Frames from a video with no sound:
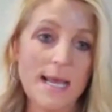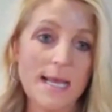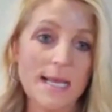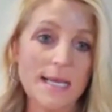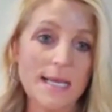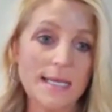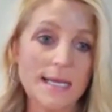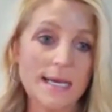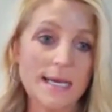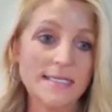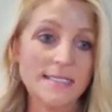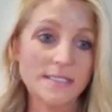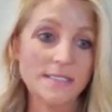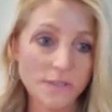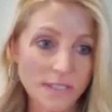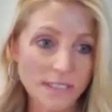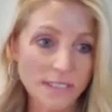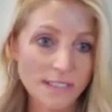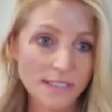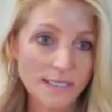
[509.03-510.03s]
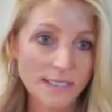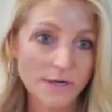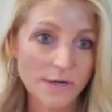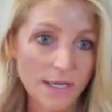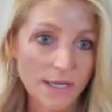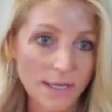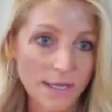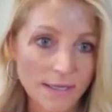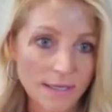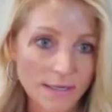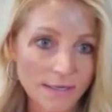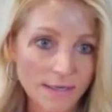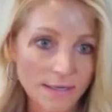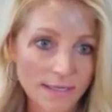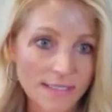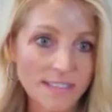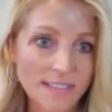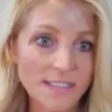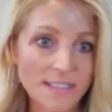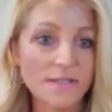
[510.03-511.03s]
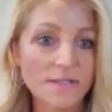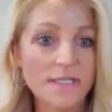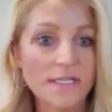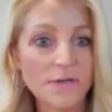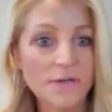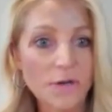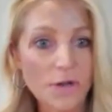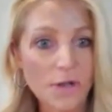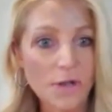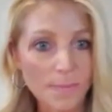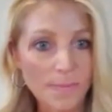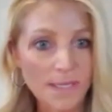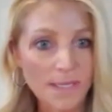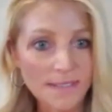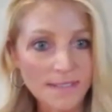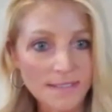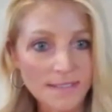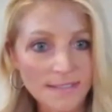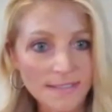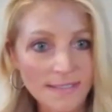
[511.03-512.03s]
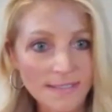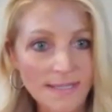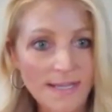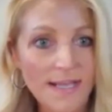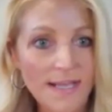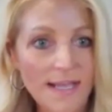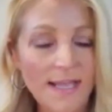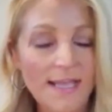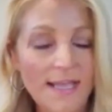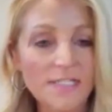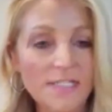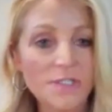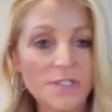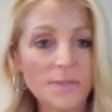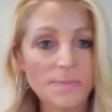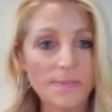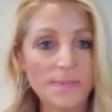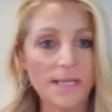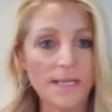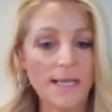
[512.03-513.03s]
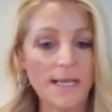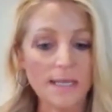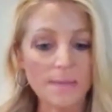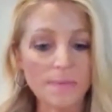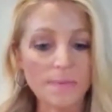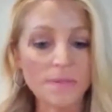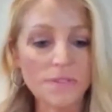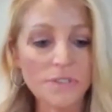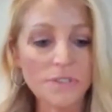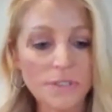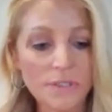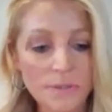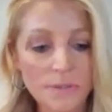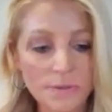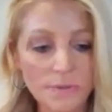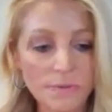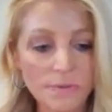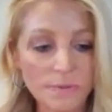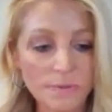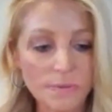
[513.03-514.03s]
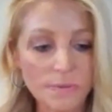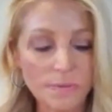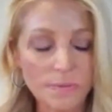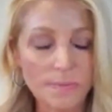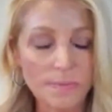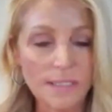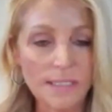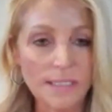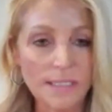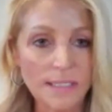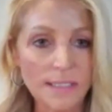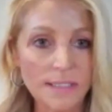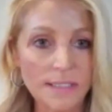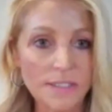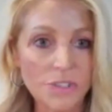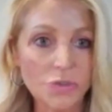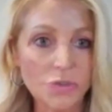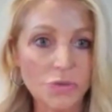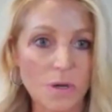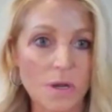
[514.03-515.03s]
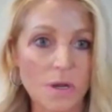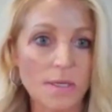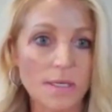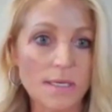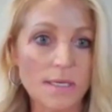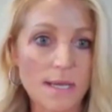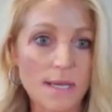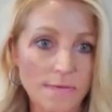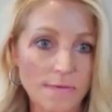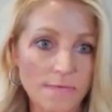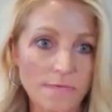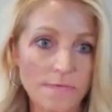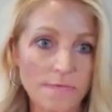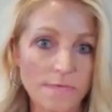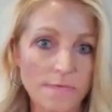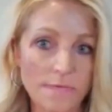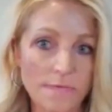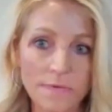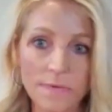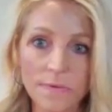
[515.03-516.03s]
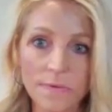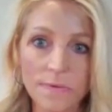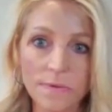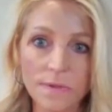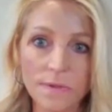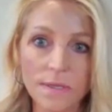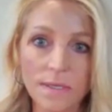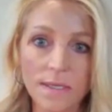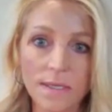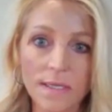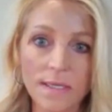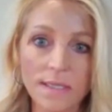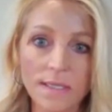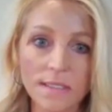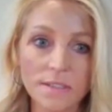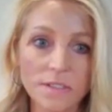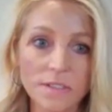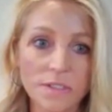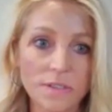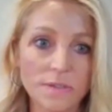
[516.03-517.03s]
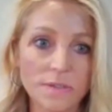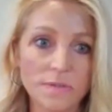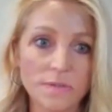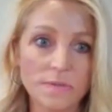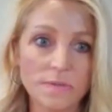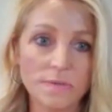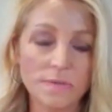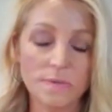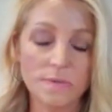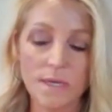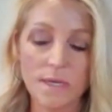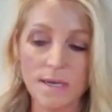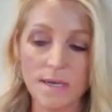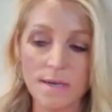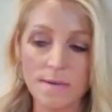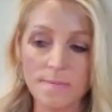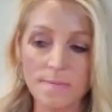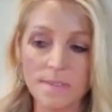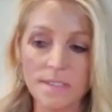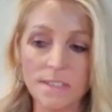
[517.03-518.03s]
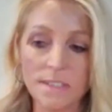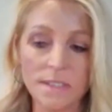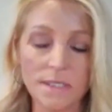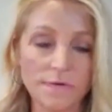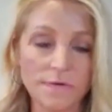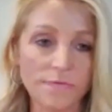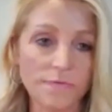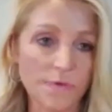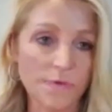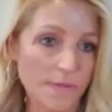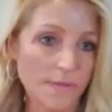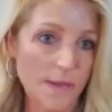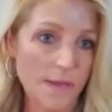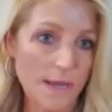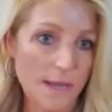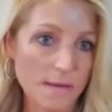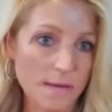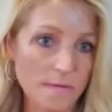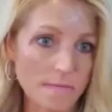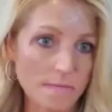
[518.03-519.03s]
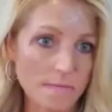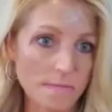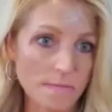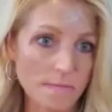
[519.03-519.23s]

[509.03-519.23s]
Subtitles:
and I still get stared at. I still hear comments. And to be able to be strong enough to confront that,